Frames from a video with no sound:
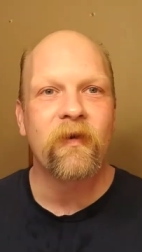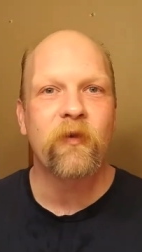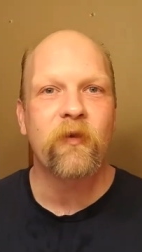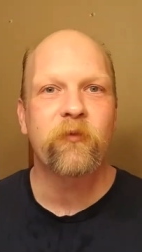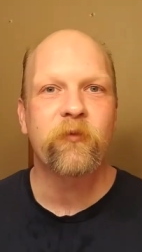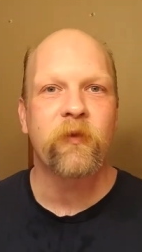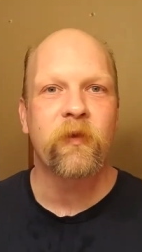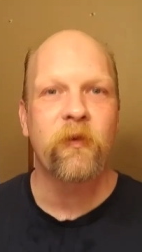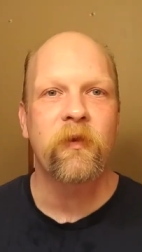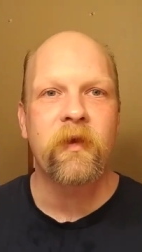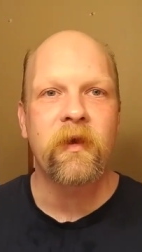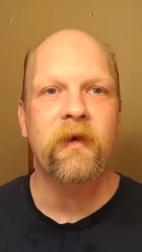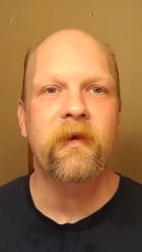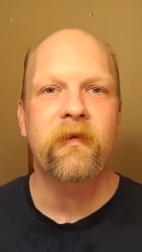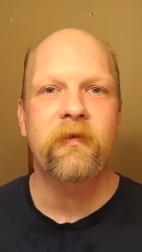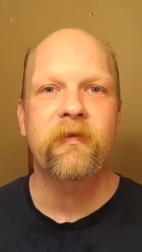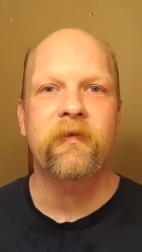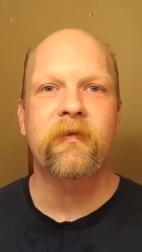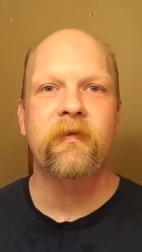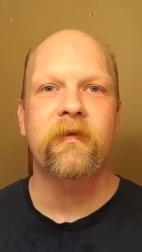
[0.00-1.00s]
uh, for you
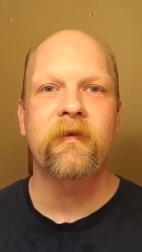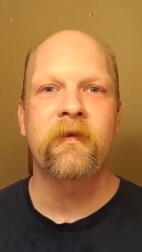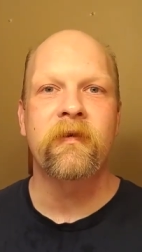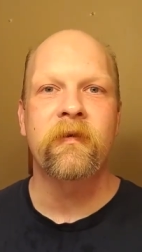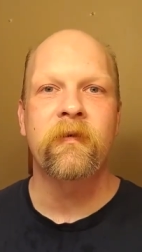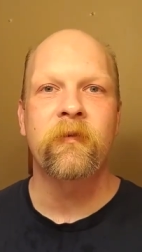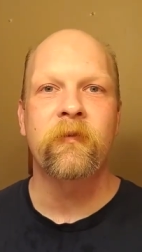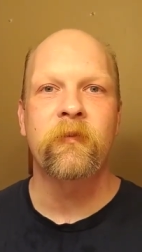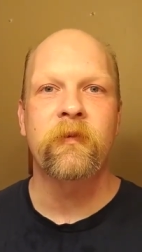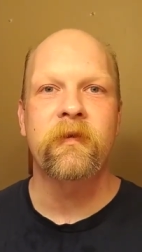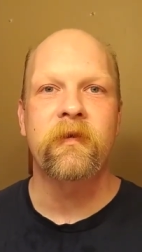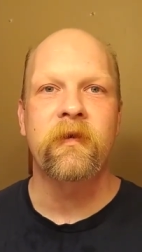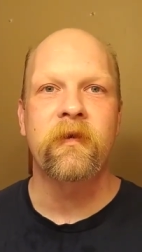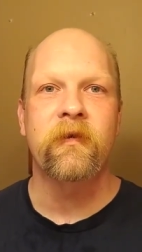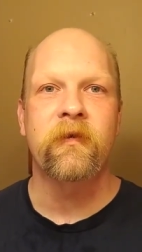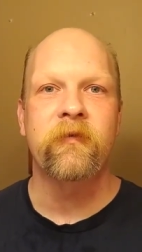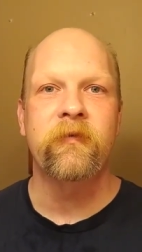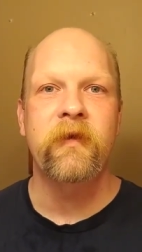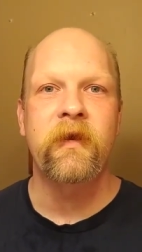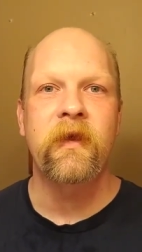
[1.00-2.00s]
guys uh, with the
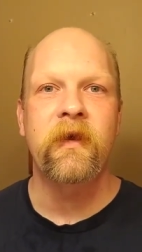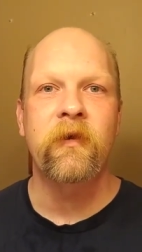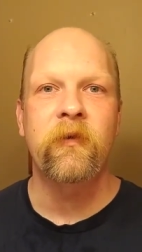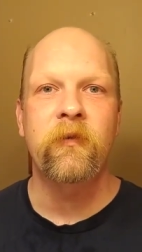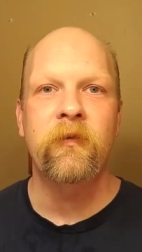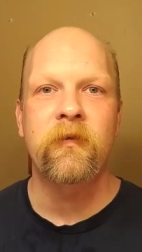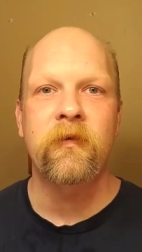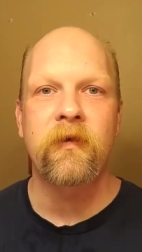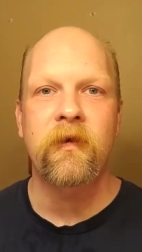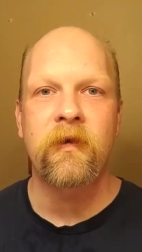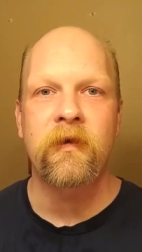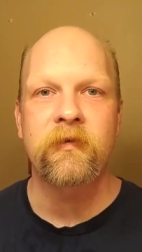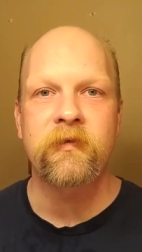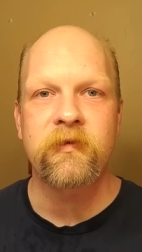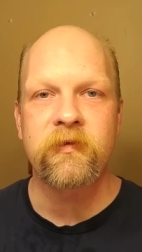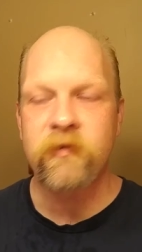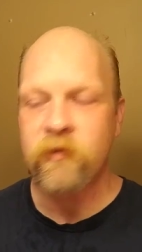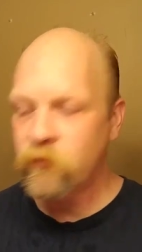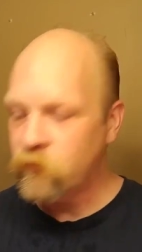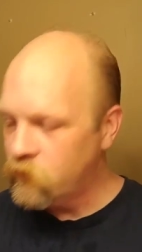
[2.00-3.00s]
other video. I'll
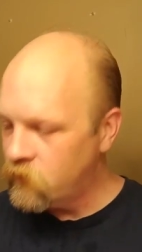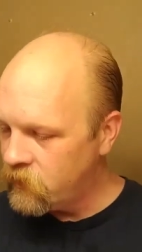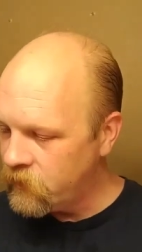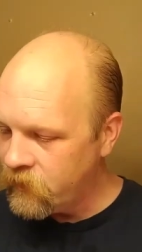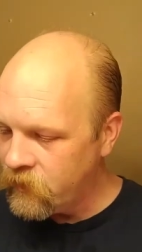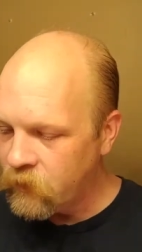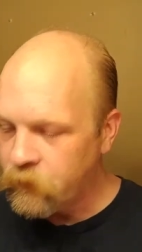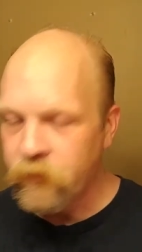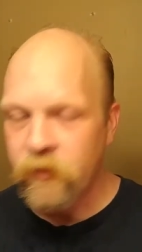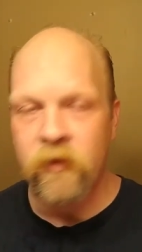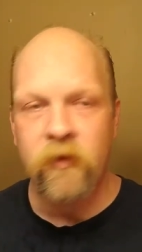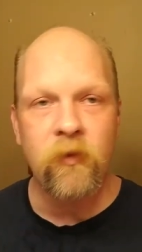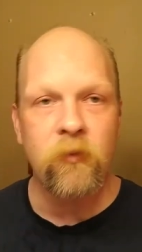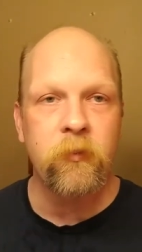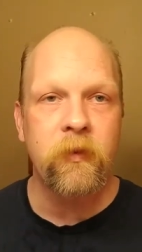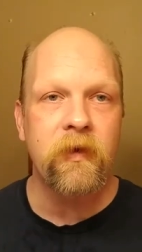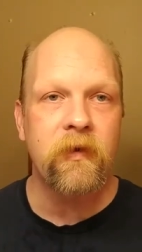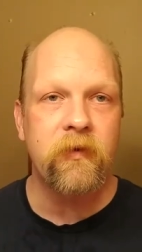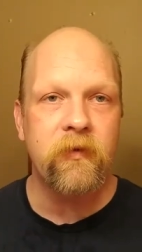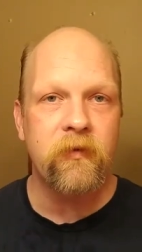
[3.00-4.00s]
just go clean up a little
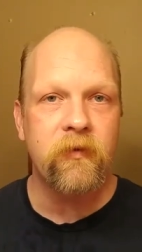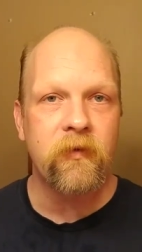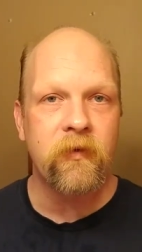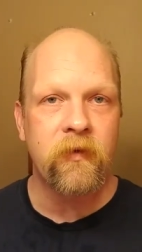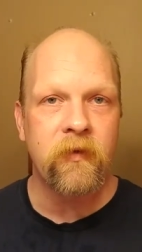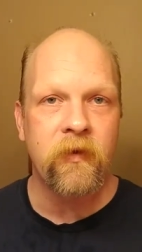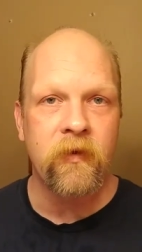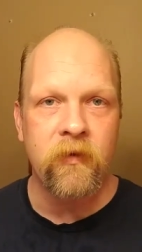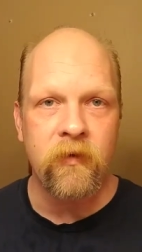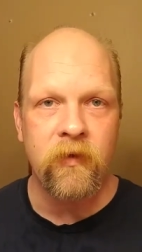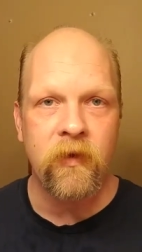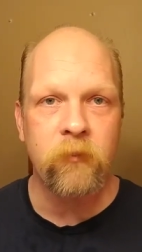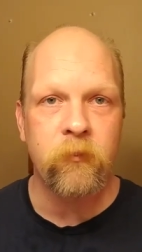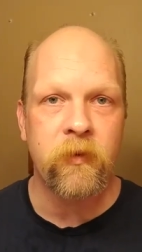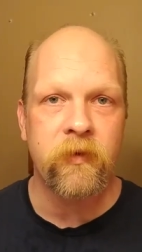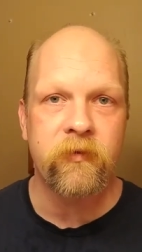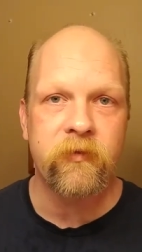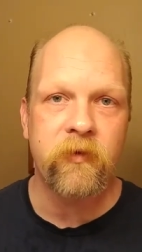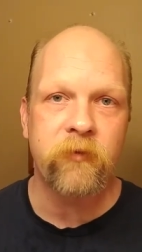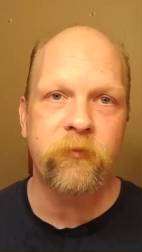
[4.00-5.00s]
bit and then get
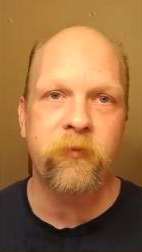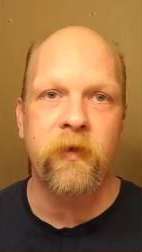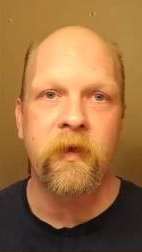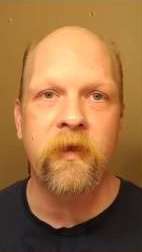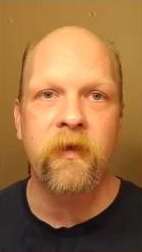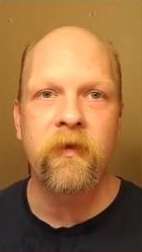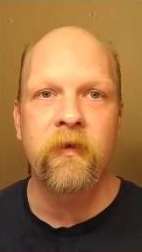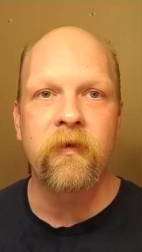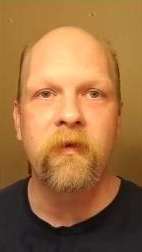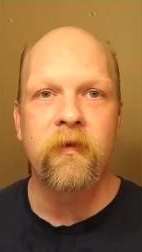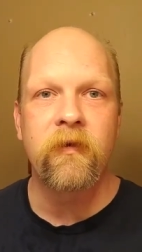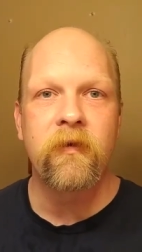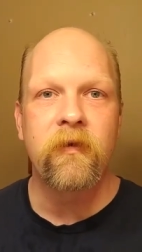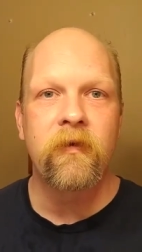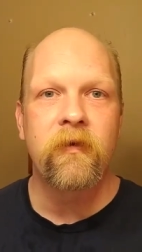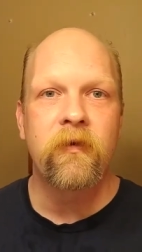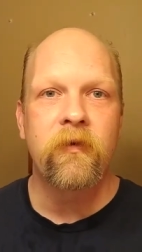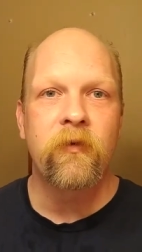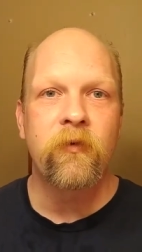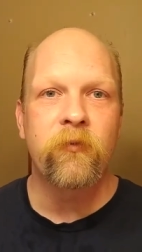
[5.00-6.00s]
my stuff ready
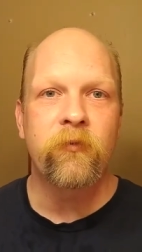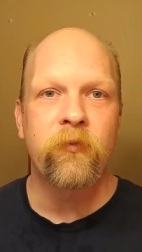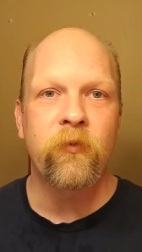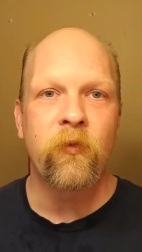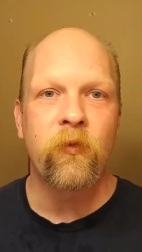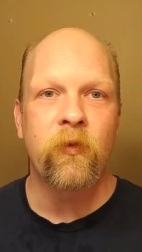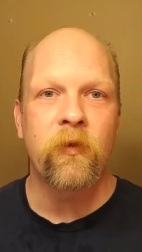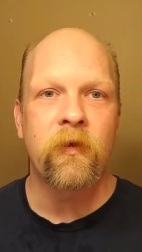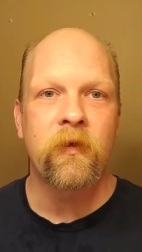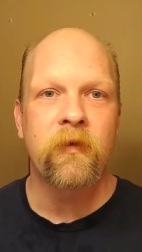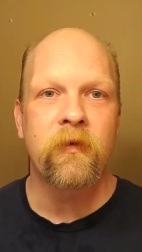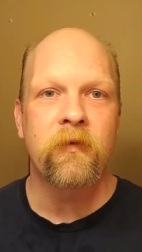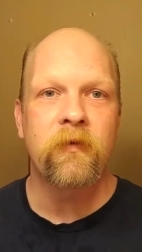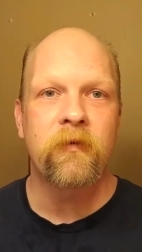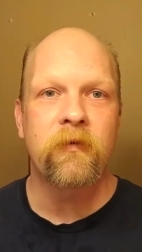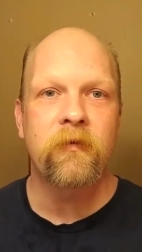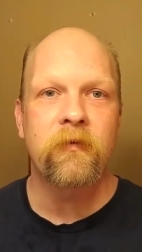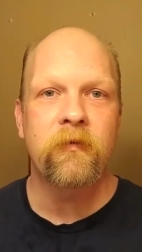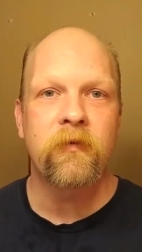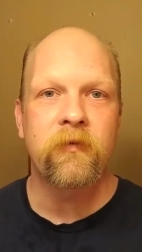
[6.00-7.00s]
for
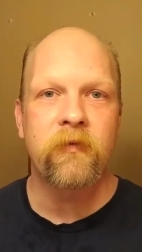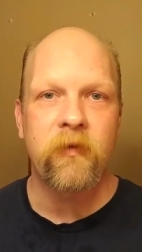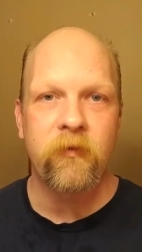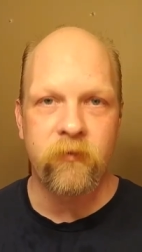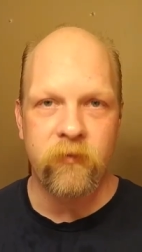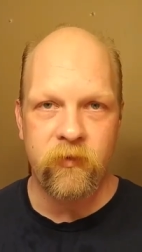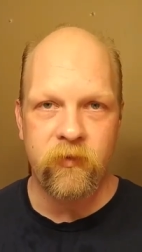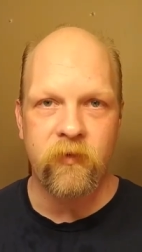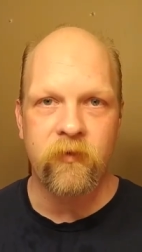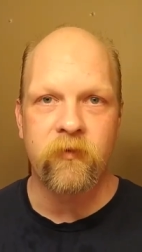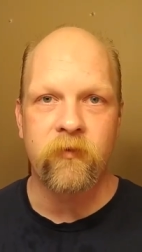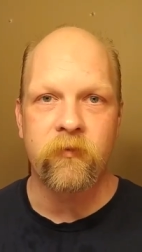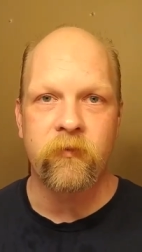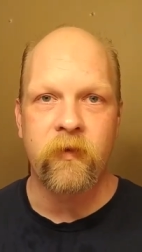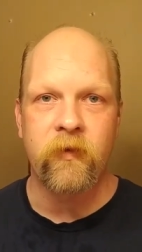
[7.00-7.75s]
the Seven Sins